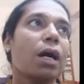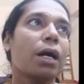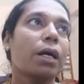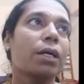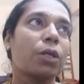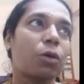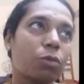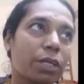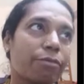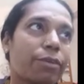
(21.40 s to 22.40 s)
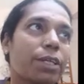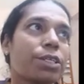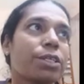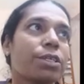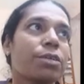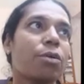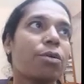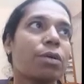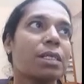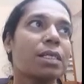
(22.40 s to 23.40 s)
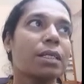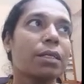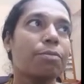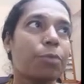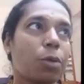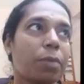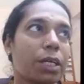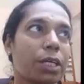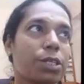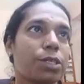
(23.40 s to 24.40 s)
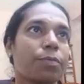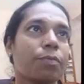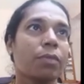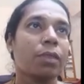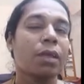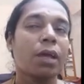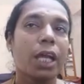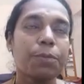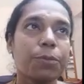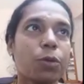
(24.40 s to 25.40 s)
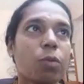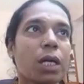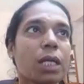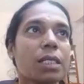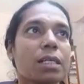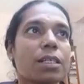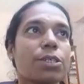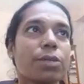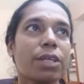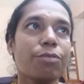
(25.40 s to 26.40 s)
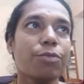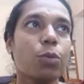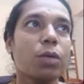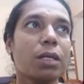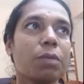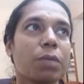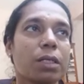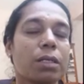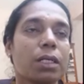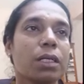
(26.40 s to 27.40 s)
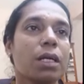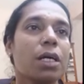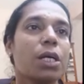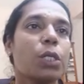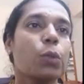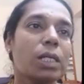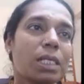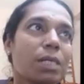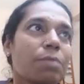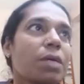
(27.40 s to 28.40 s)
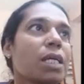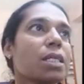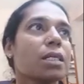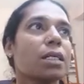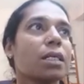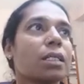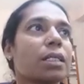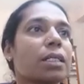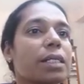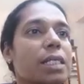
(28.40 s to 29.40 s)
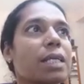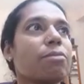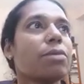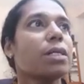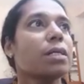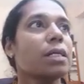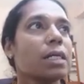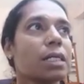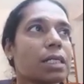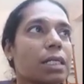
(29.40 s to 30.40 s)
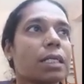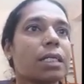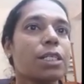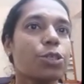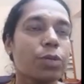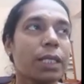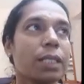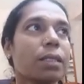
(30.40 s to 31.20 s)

ground reflection on signal propagation. It provides a straightforward method to estimate the received signal strength